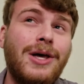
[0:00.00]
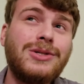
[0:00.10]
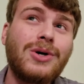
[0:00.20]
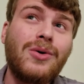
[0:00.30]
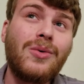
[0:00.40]

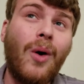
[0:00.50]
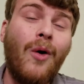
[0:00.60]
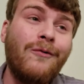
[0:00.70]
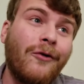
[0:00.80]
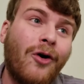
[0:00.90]
So
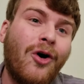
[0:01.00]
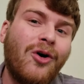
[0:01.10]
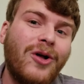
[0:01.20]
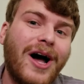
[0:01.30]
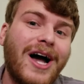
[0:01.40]

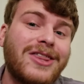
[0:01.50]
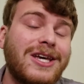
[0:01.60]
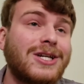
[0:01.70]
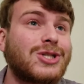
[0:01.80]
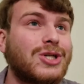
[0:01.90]
overall, I
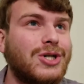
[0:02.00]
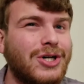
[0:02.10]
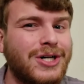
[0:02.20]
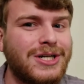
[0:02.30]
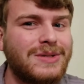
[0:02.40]
think it's
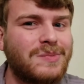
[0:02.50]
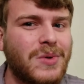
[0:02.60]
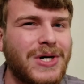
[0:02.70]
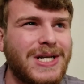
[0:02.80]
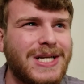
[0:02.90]
good,
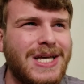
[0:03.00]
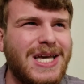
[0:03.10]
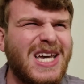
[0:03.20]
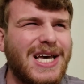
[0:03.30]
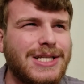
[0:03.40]
but
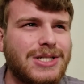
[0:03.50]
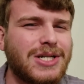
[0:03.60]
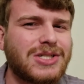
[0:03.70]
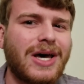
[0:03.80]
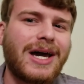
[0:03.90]
it
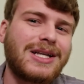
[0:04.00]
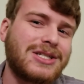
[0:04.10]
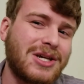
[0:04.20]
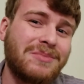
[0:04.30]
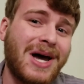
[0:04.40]
does lack in
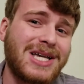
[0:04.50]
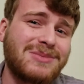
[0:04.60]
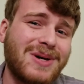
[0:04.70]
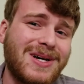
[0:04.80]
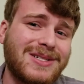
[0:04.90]
some
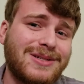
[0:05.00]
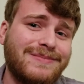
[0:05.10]
aspects.